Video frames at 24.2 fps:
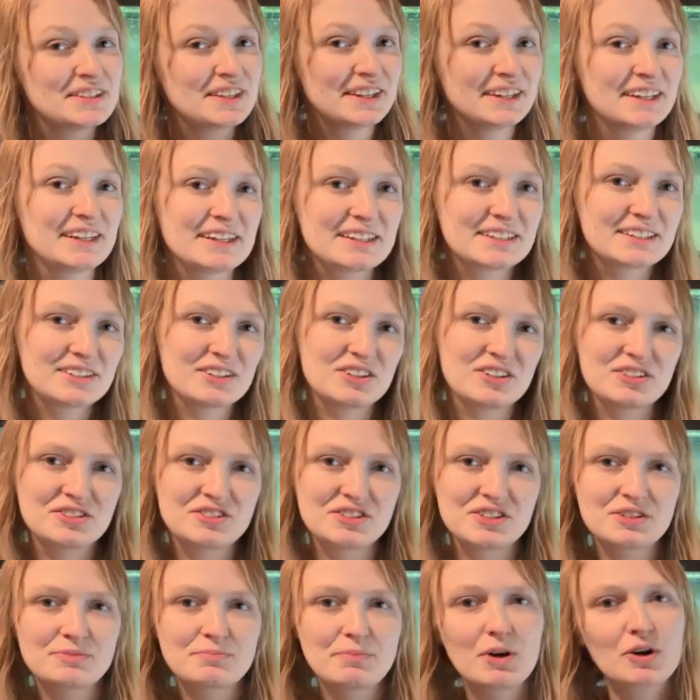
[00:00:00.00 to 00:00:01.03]
an
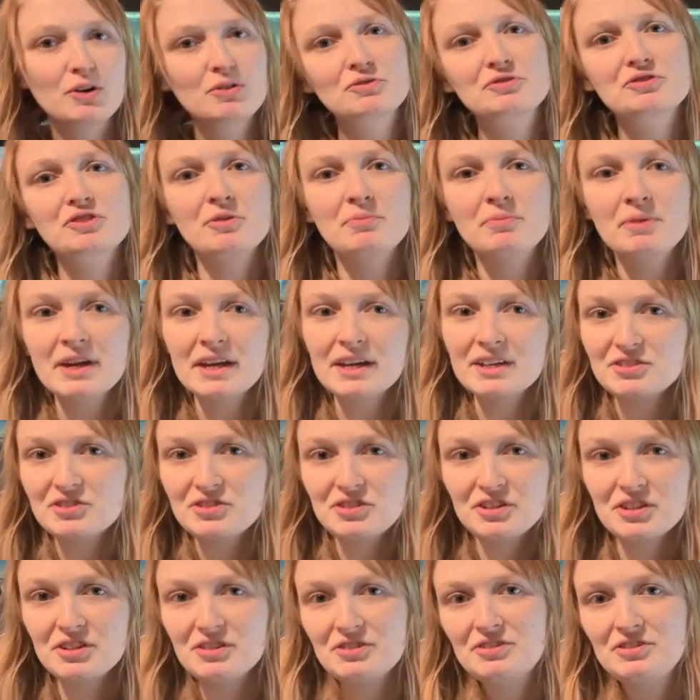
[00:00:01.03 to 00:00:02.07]
ichthyologist, but also a
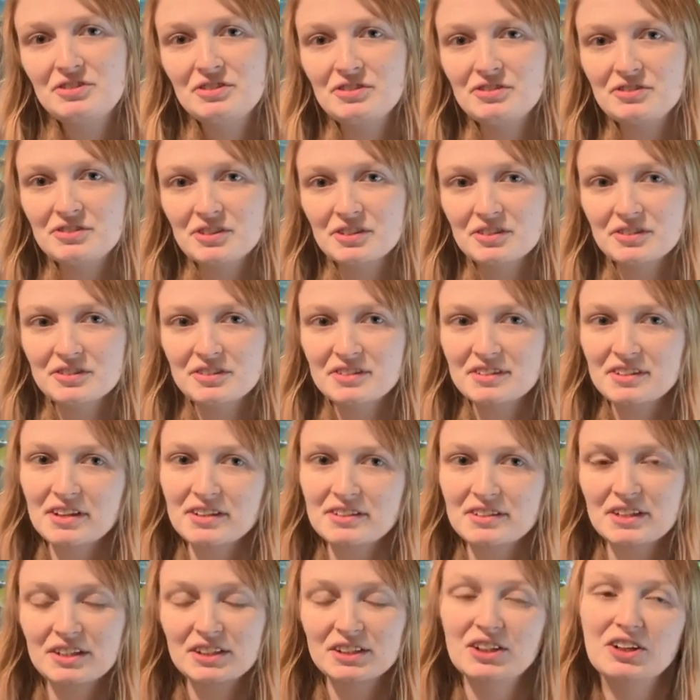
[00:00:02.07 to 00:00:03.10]
PhD student
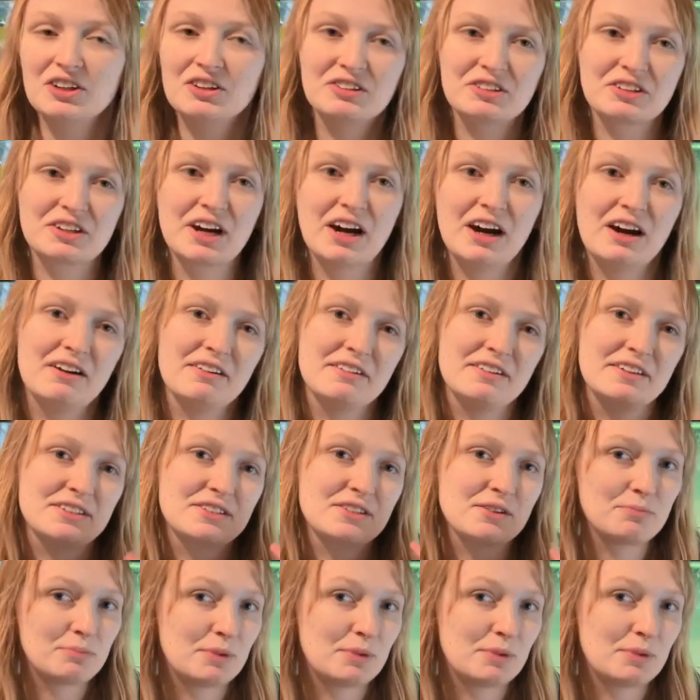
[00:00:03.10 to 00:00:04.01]
studying lower carid